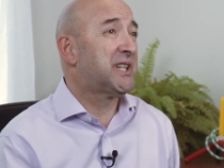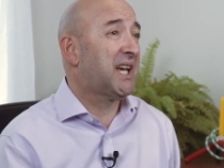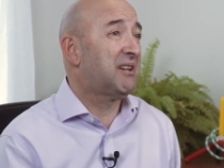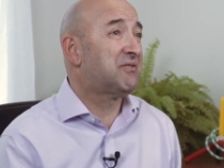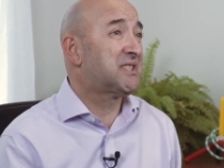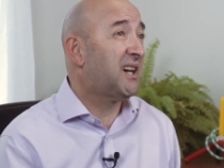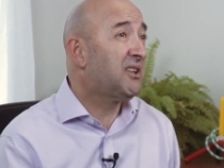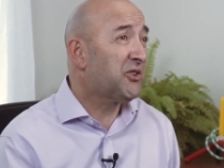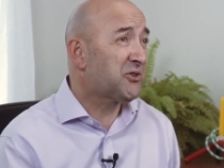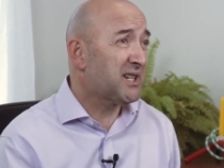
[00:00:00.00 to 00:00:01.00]
have
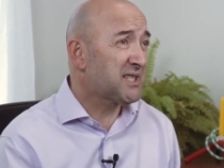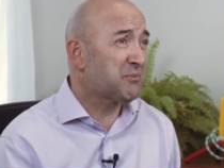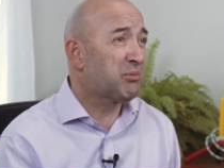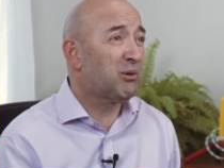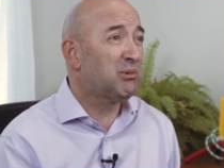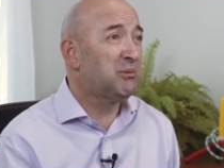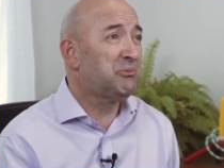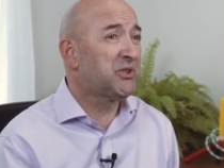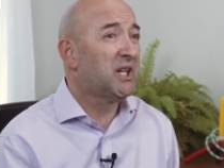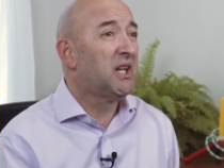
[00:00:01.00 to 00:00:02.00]
tongue thrust
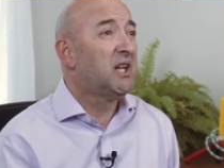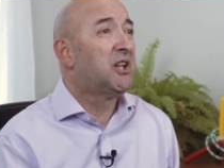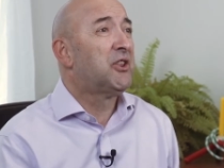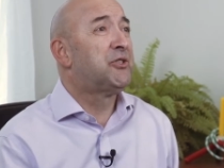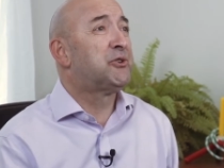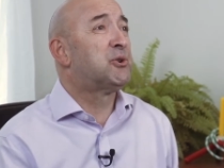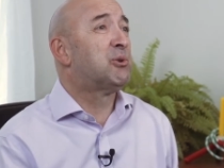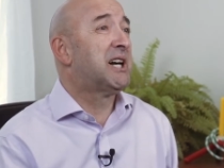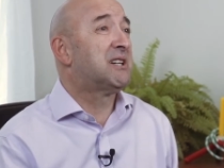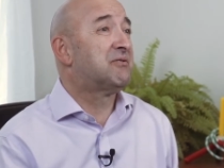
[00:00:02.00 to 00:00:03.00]
problems
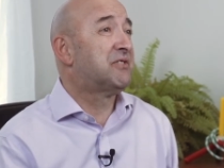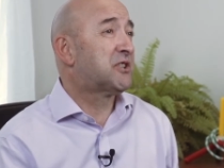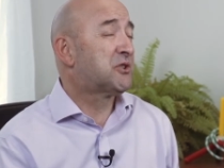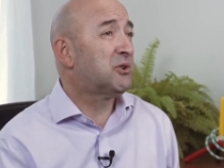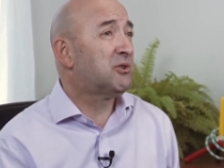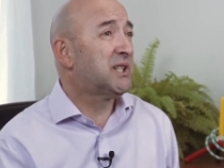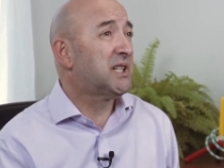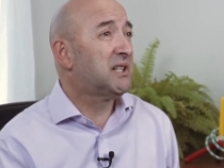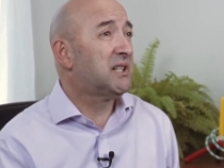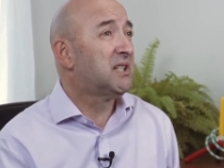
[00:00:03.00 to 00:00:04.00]
throughout
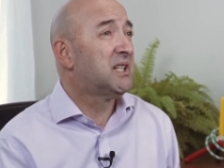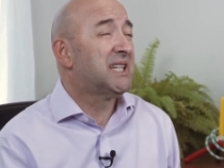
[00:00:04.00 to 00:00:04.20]
Victoria,